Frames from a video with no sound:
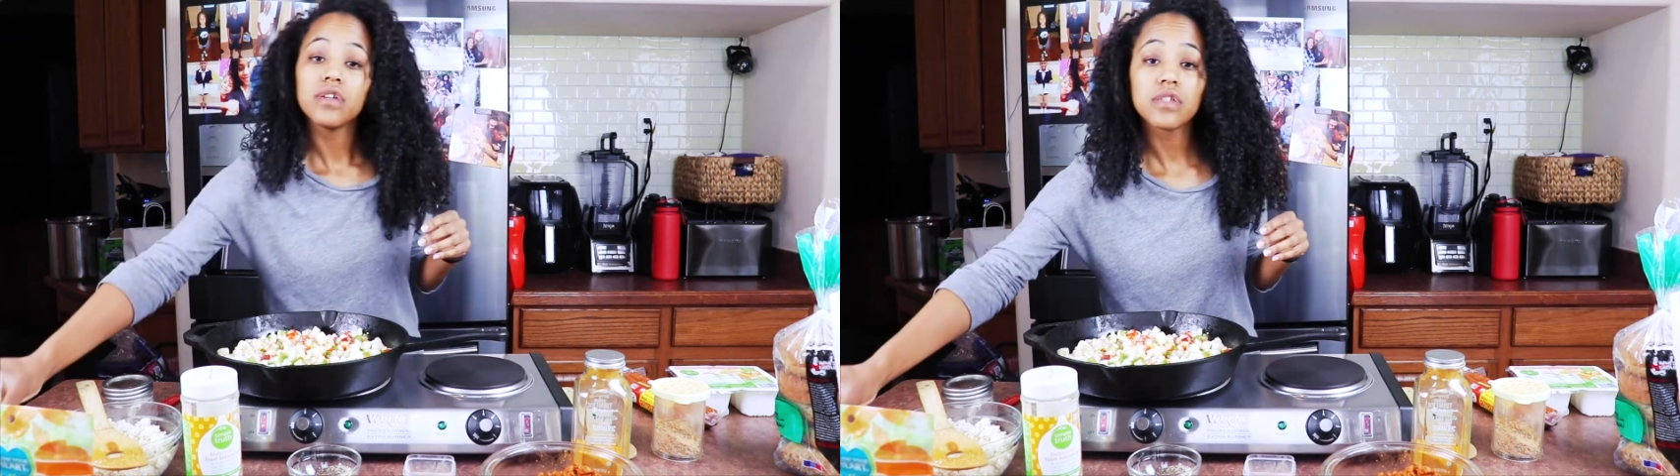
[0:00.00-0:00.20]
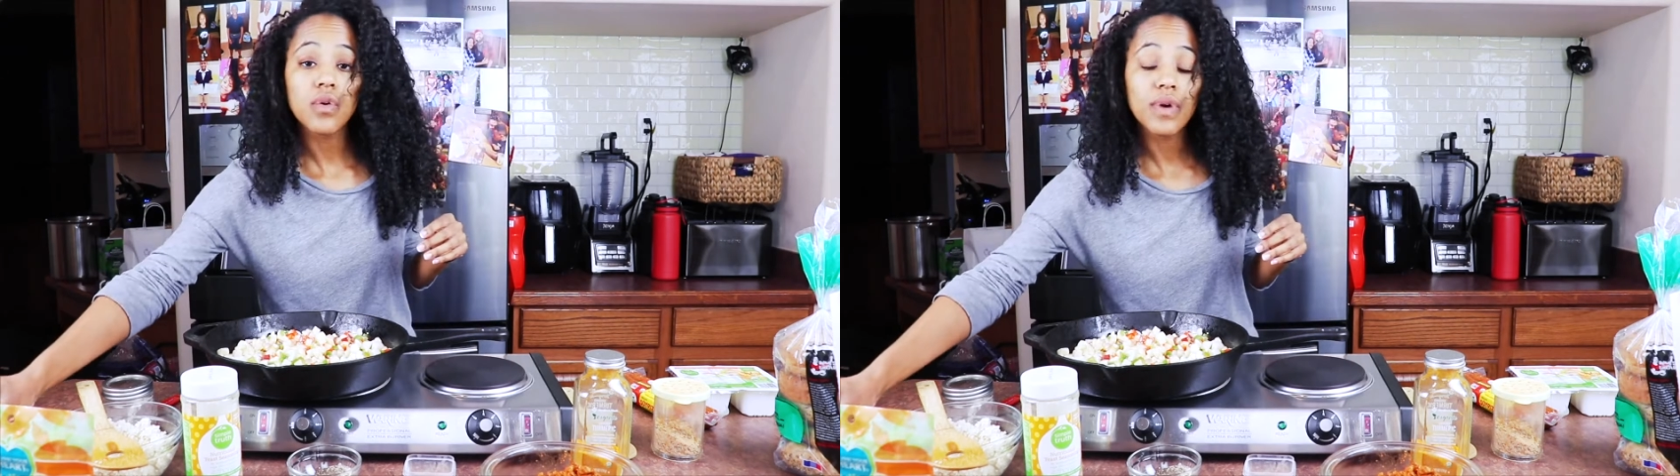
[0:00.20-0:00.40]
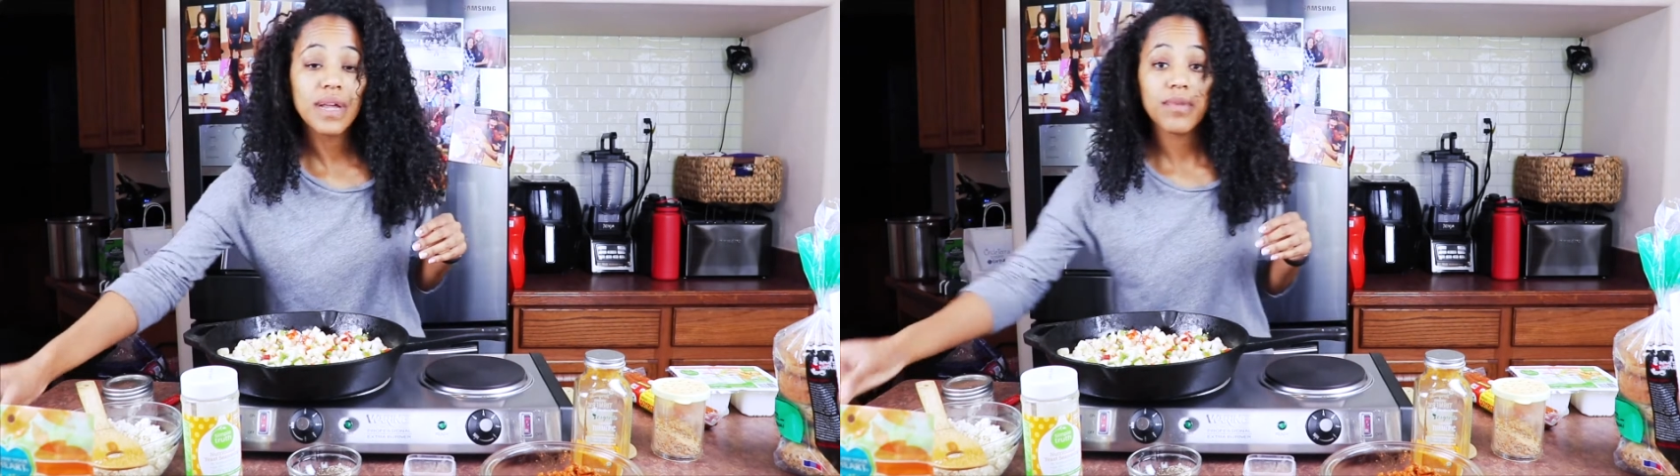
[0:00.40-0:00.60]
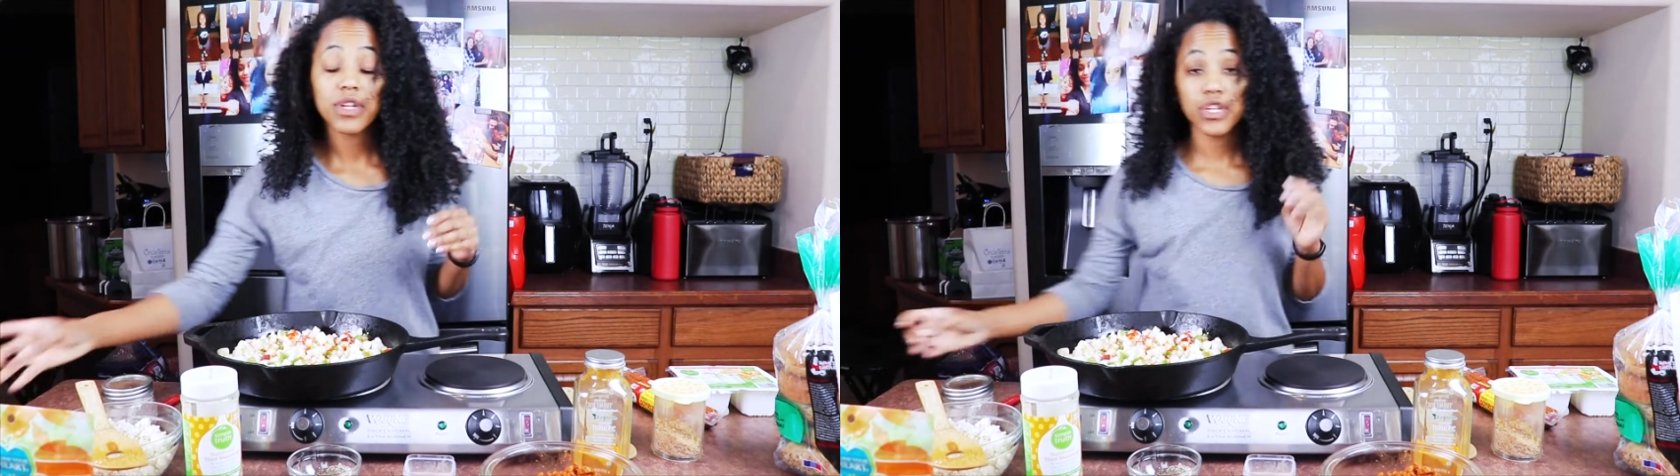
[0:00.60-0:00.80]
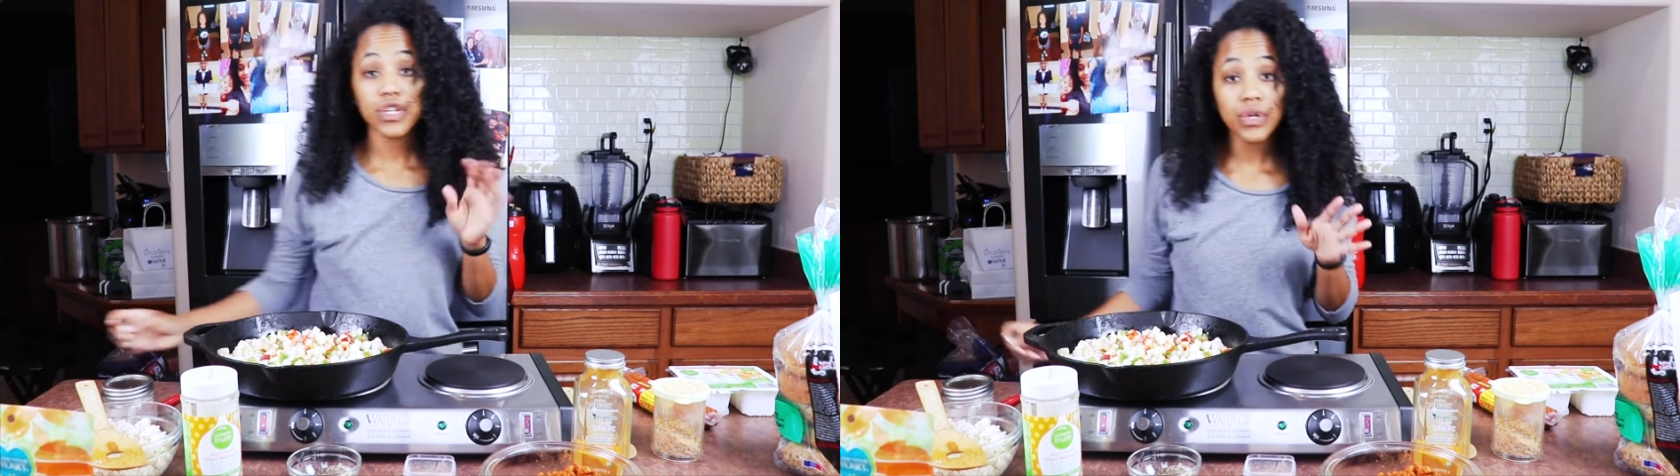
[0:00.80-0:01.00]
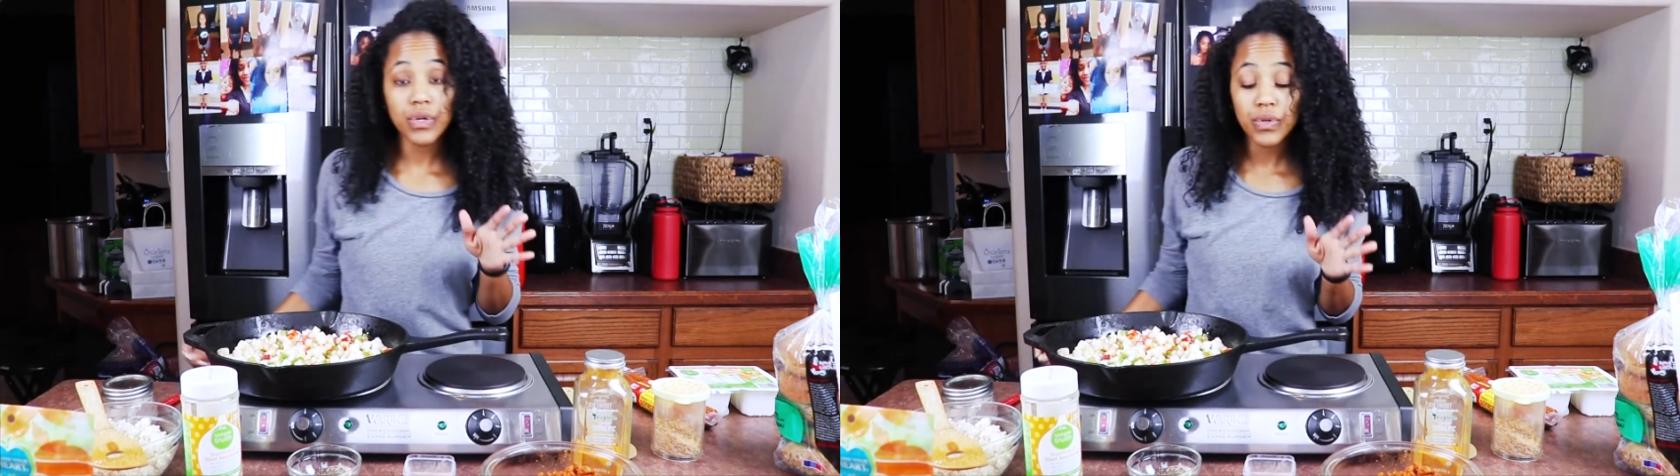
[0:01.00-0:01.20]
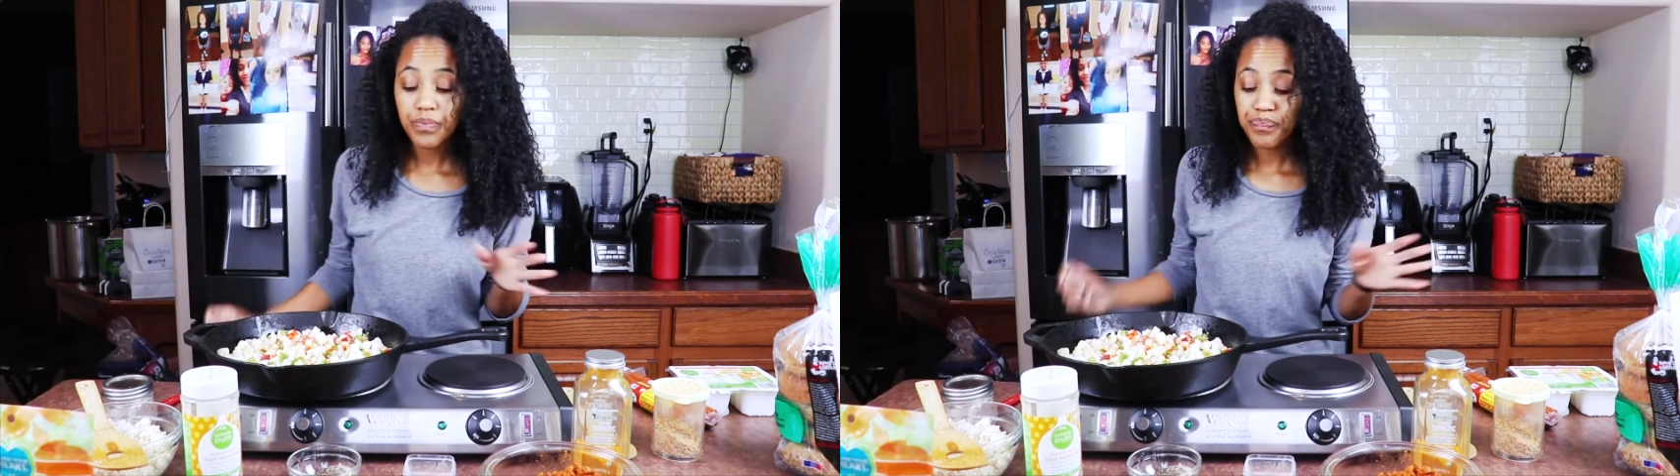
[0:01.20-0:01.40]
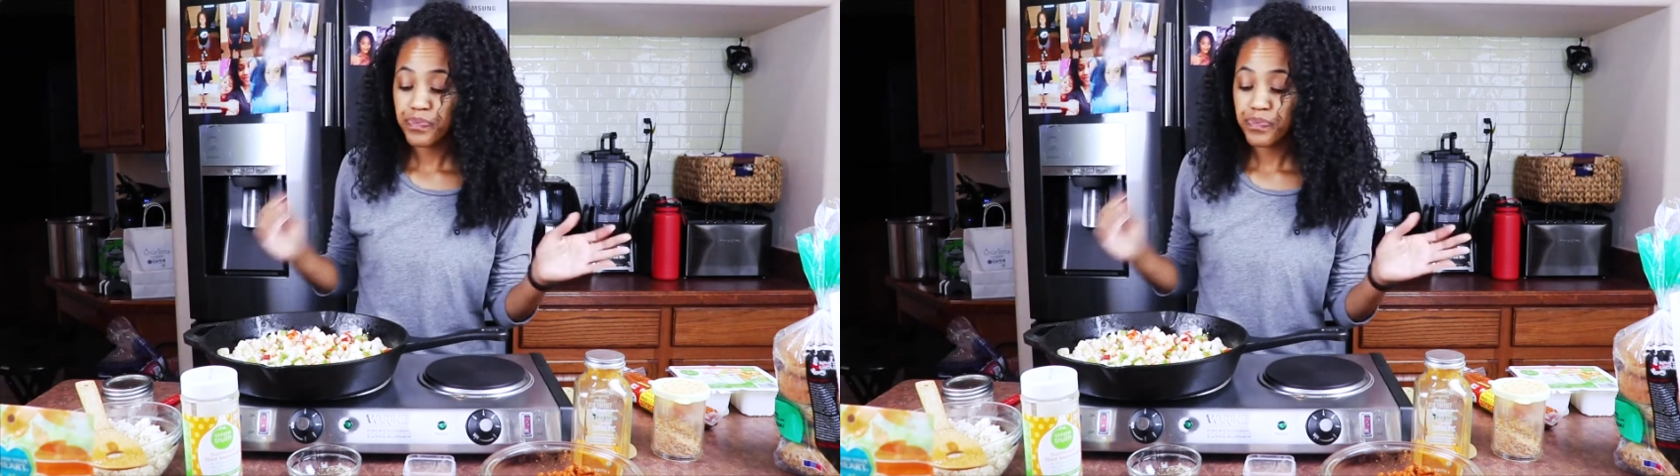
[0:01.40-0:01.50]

So what I'm gonna do